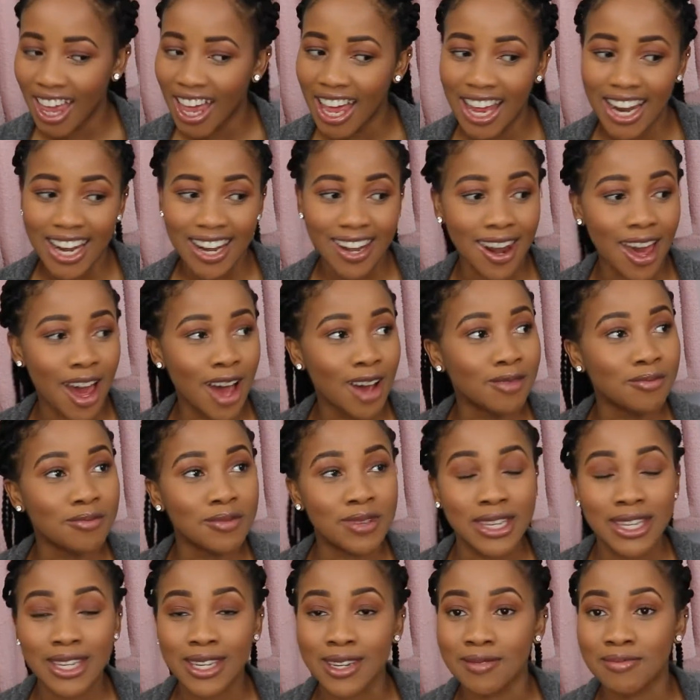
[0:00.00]
Now,
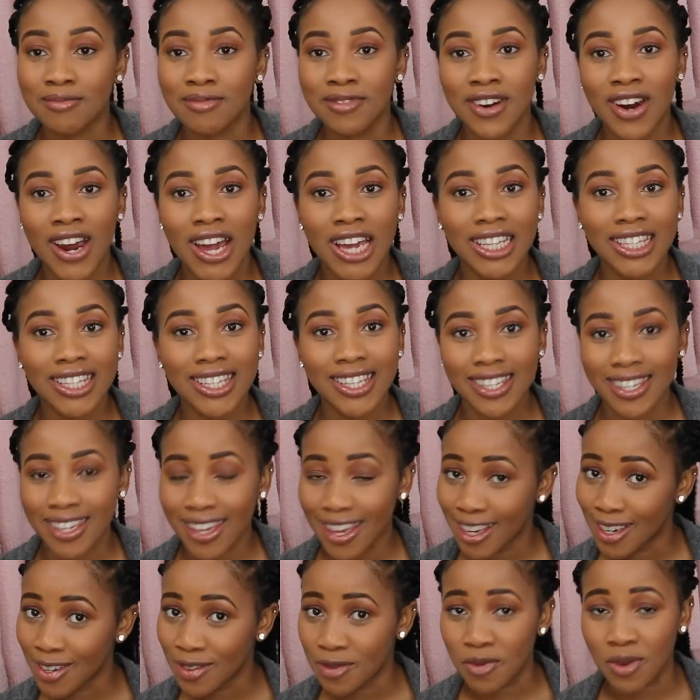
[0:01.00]
Mr. Price
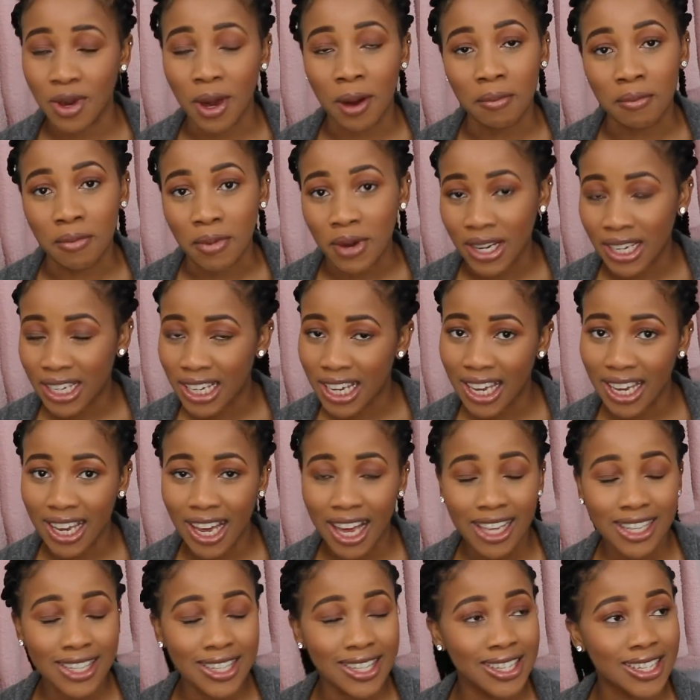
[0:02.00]
said we are
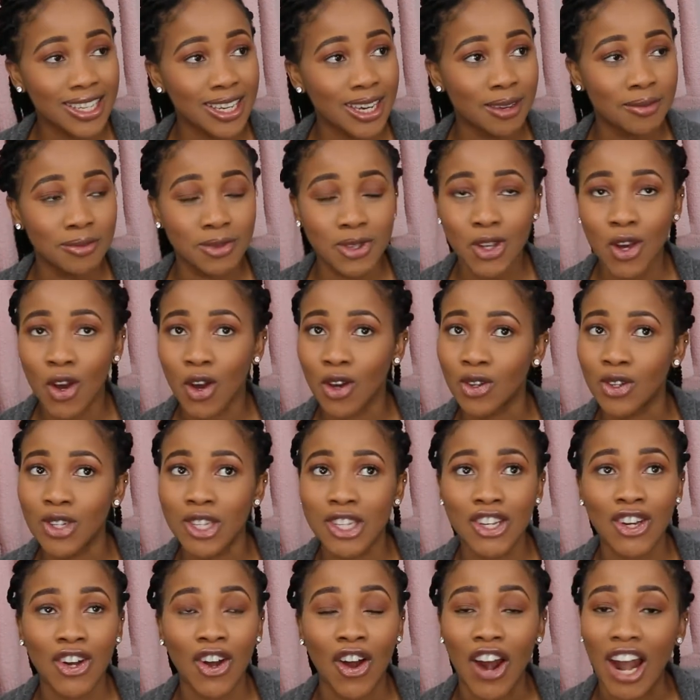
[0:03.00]
bringing SKIMS
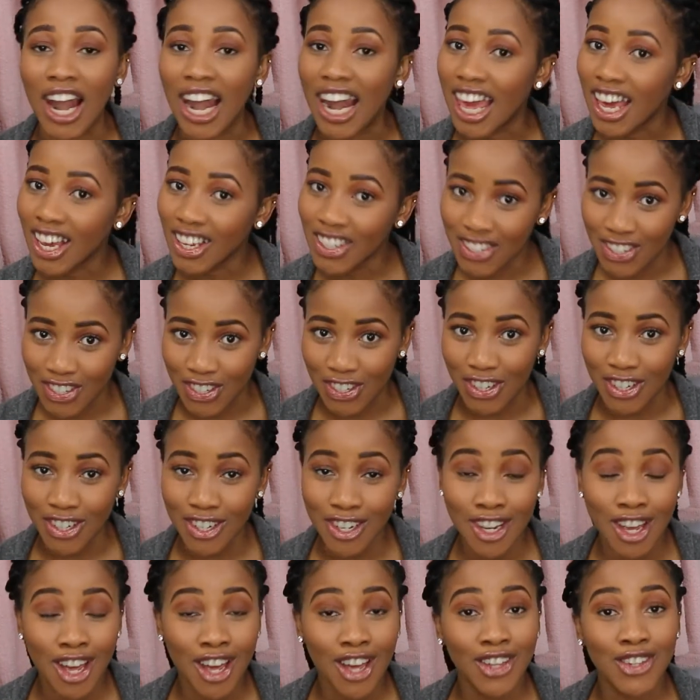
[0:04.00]
COSY
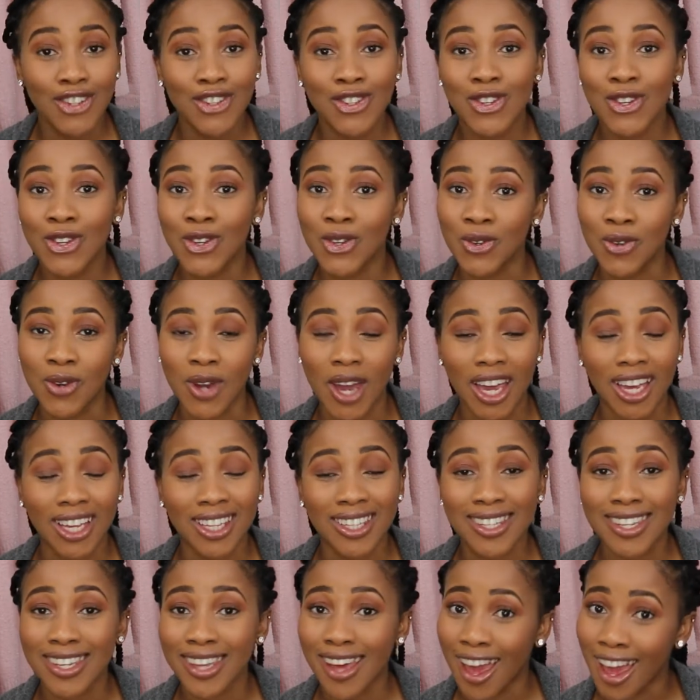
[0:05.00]
collection to
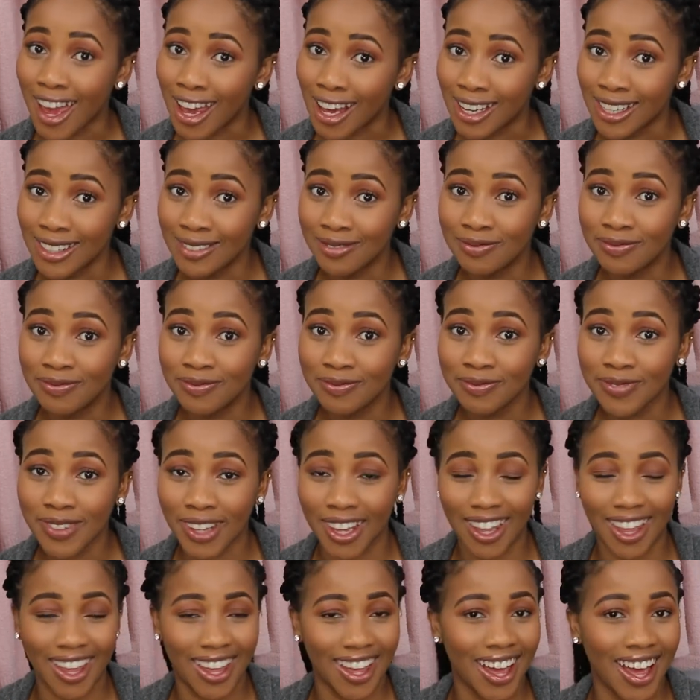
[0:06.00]
SA.
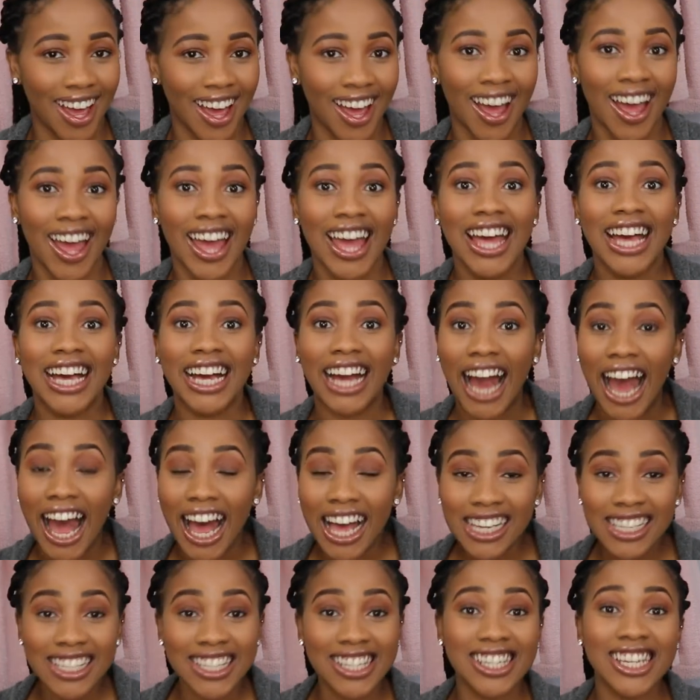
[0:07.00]

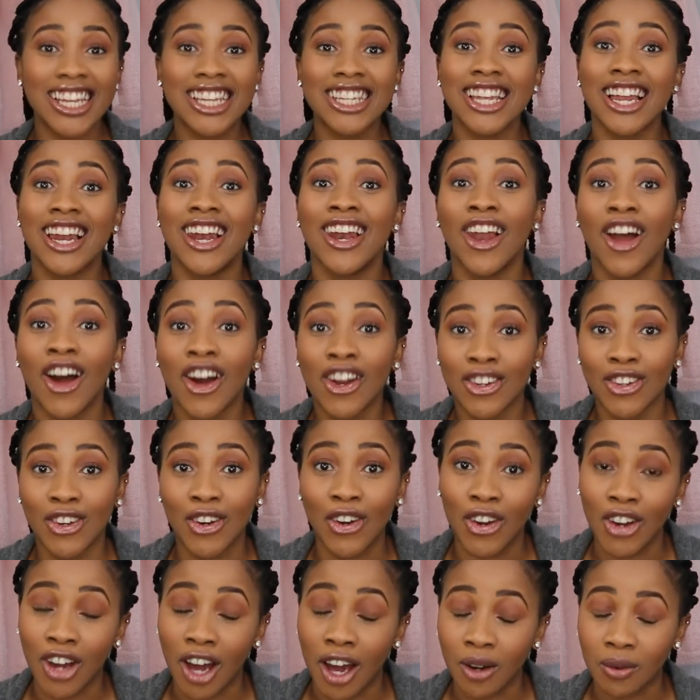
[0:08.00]
Guys, there's a lot
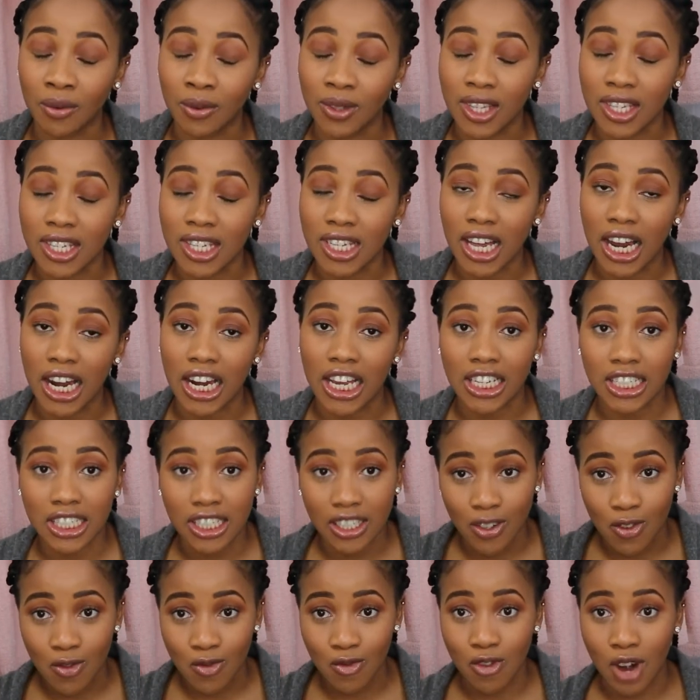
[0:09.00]
going on with this
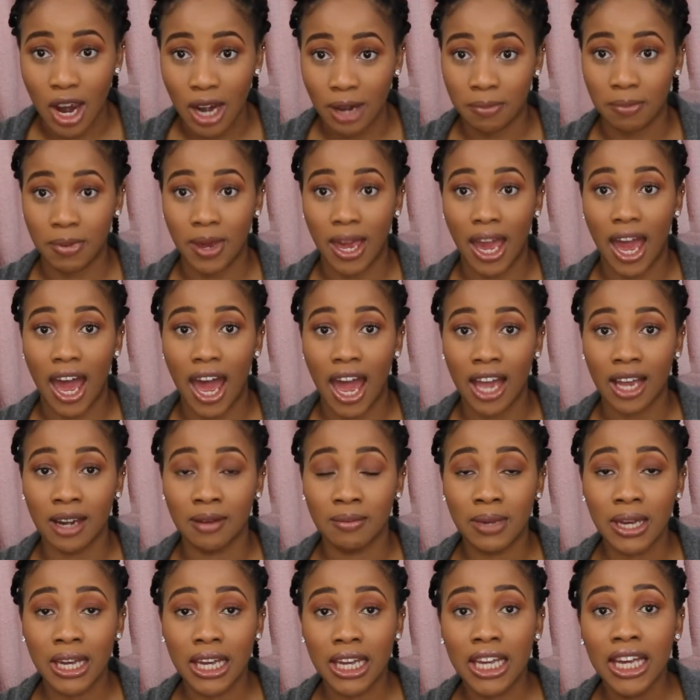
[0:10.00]
collection right
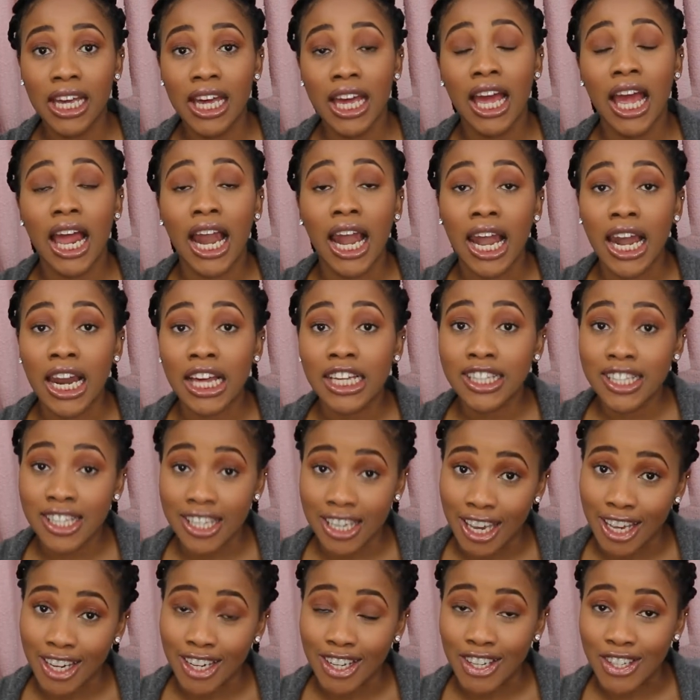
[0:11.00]
behind me. Let's
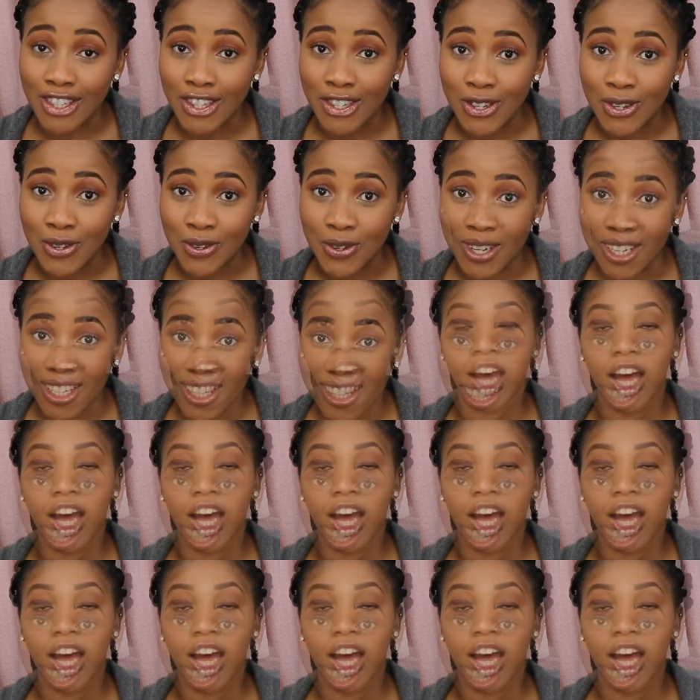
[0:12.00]
get into it.